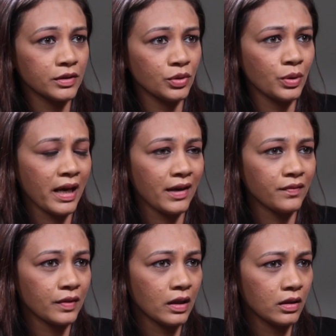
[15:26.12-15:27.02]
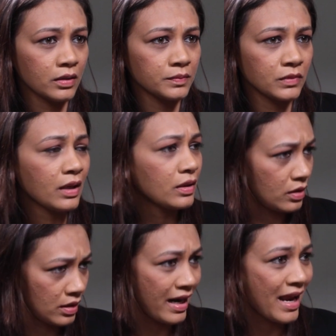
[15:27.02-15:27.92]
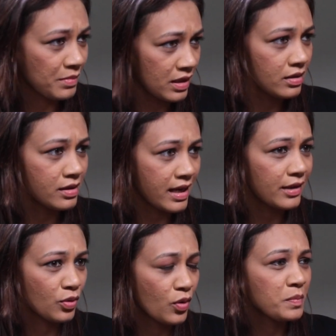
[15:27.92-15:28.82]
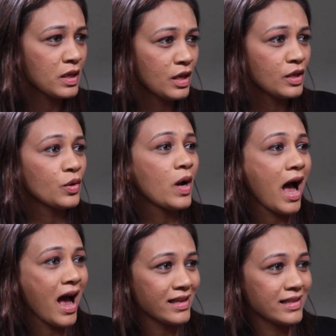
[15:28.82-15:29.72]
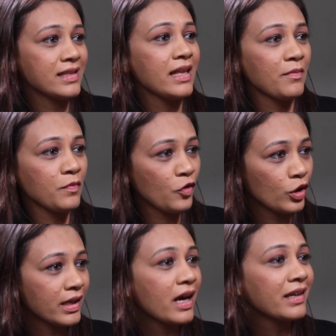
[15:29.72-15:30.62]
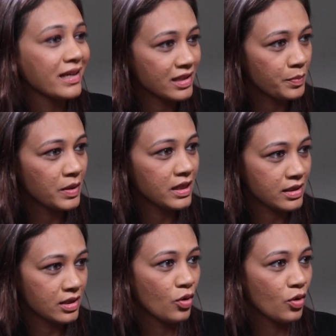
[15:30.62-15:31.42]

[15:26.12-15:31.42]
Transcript: you have grandmothers at home. So ask them for their recipes,